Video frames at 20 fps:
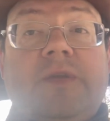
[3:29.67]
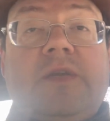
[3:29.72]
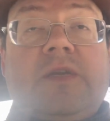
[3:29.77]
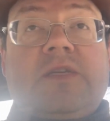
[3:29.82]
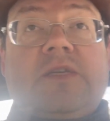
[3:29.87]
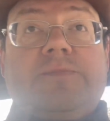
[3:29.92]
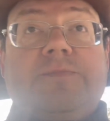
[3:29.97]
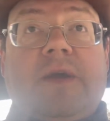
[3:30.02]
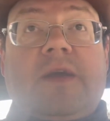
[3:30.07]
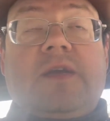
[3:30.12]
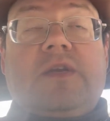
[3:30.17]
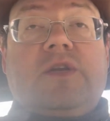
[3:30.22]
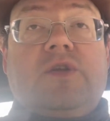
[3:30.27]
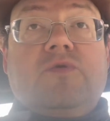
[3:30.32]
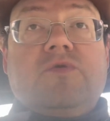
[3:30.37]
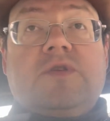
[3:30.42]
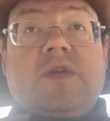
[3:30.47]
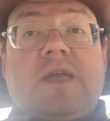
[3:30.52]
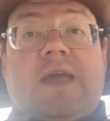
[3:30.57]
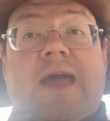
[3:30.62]
despite
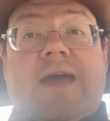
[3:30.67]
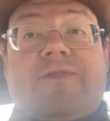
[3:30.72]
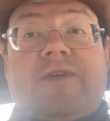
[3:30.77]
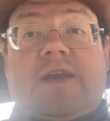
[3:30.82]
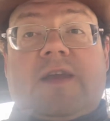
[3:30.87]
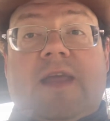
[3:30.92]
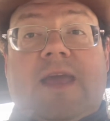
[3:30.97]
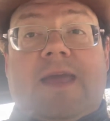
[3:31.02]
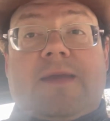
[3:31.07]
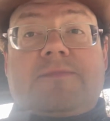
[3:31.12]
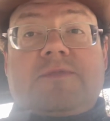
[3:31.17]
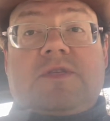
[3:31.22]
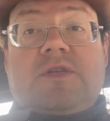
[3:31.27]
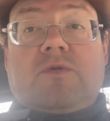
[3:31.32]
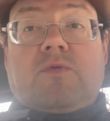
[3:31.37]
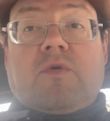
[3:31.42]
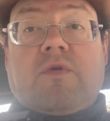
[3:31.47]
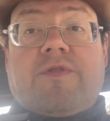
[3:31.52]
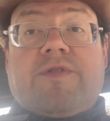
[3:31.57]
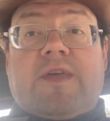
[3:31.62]
usually having names that
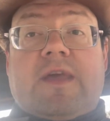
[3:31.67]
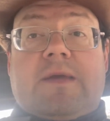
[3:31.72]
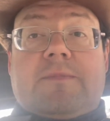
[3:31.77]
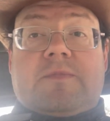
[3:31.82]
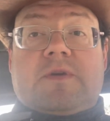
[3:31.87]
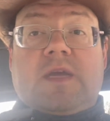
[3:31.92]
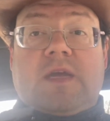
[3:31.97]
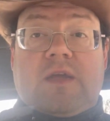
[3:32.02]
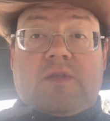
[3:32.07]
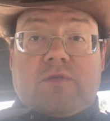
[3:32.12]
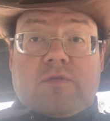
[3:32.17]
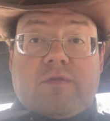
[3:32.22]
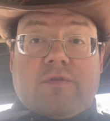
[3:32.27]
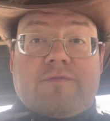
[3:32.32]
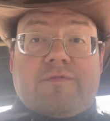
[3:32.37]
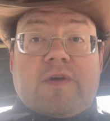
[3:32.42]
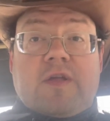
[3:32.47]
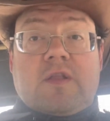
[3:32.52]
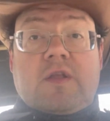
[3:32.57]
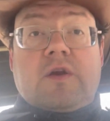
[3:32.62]
were themed to either the
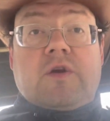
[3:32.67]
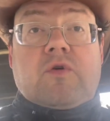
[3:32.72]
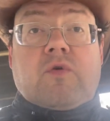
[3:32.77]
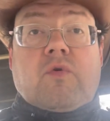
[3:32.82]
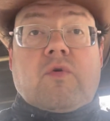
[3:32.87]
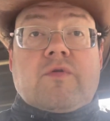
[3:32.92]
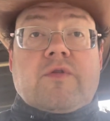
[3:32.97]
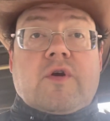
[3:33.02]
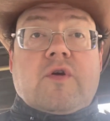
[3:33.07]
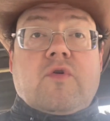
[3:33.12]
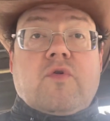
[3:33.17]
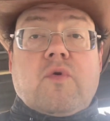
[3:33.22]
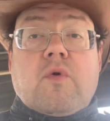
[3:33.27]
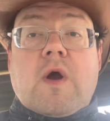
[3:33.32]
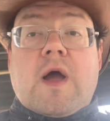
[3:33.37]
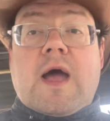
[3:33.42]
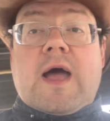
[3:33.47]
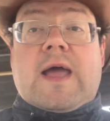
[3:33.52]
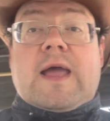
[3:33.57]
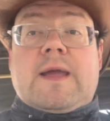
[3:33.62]
villain or the
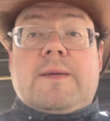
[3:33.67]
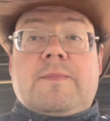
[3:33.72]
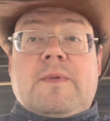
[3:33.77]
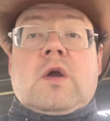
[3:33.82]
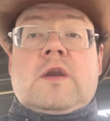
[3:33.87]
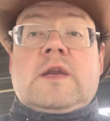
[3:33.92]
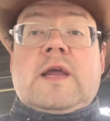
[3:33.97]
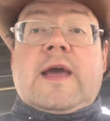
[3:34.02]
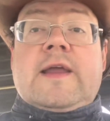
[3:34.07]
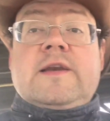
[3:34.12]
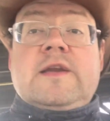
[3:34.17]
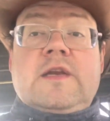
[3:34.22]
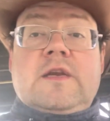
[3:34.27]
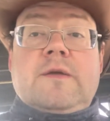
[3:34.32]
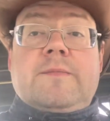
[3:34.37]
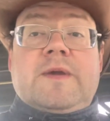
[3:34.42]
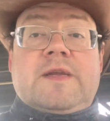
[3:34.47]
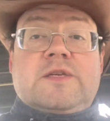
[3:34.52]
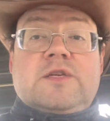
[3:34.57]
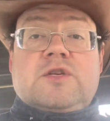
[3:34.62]
crime, tended
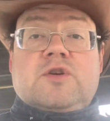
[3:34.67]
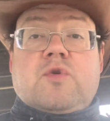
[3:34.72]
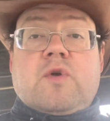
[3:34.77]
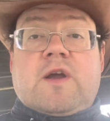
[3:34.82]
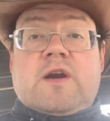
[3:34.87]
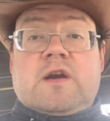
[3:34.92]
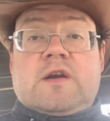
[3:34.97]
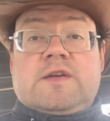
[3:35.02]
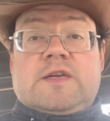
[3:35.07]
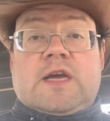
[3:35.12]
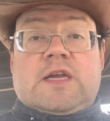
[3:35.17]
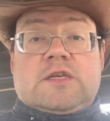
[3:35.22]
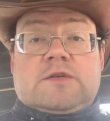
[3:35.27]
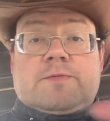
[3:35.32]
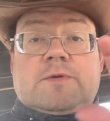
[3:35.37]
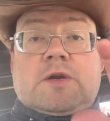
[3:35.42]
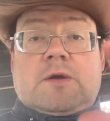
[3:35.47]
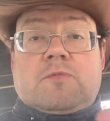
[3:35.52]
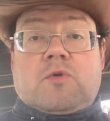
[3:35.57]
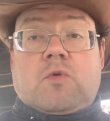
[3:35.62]
to be just credited as
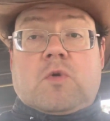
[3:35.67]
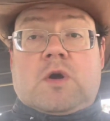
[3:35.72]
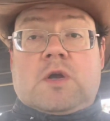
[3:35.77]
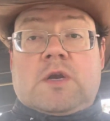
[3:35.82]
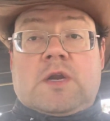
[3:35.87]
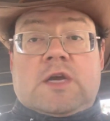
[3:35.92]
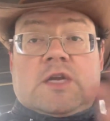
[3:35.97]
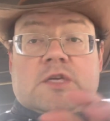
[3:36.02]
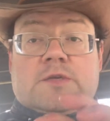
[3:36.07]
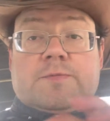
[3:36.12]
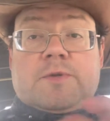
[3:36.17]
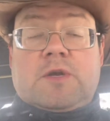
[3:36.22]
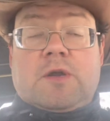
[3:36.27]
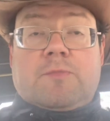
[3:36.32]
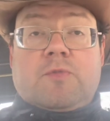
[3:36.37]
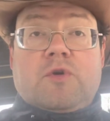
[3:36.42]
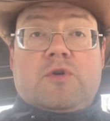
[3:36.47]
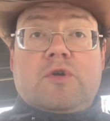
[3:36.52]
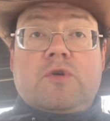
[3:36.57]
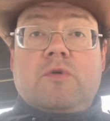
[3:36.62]
henchman number one, henchman
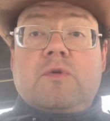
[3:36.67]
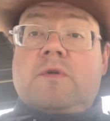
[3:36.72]
number two.